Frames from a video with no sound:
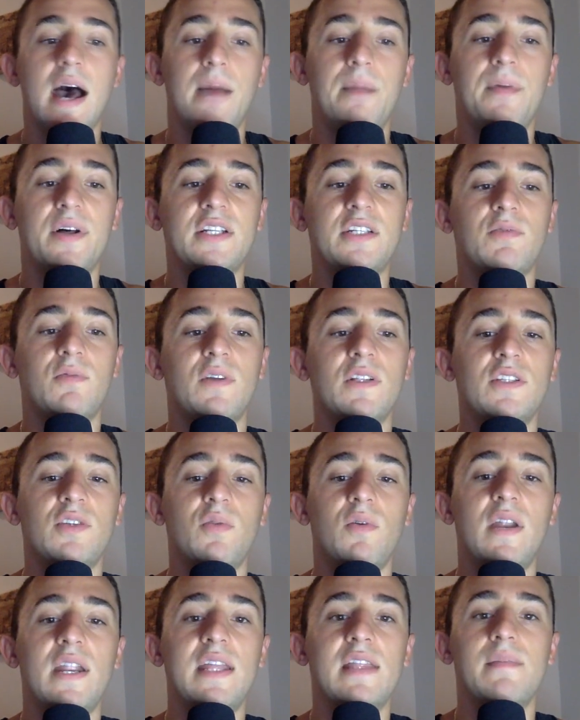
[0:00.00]
Plus
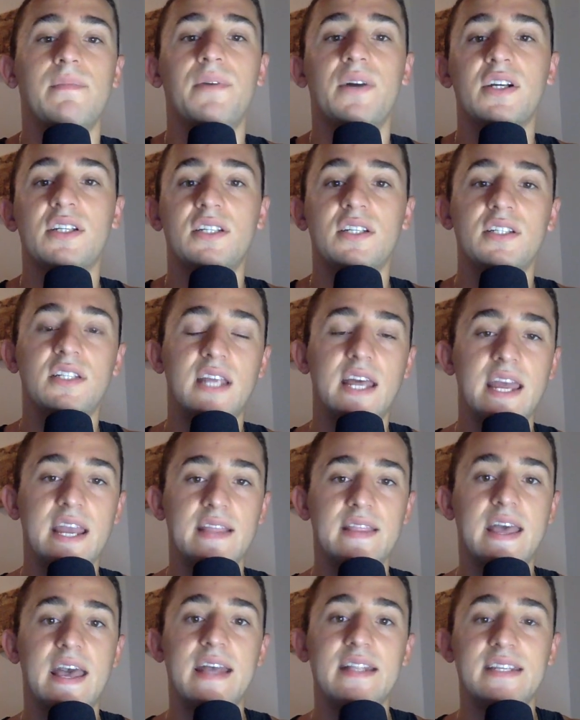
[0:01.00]
120, the books are
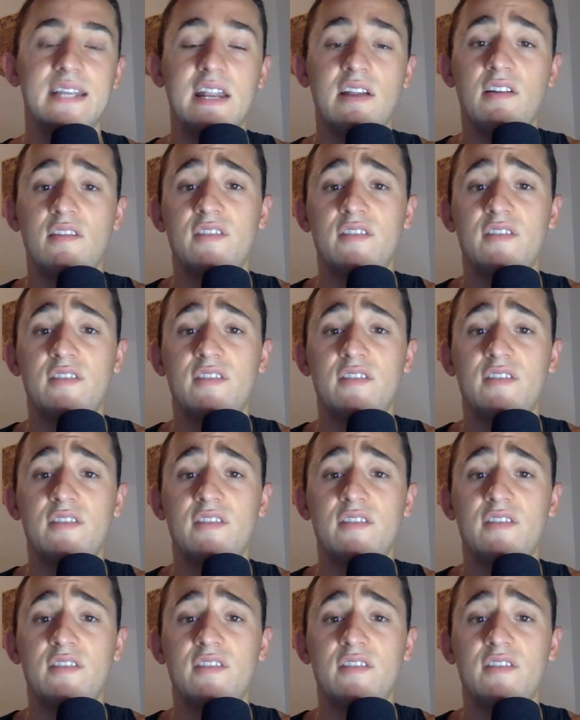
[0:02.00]
saying that Daniel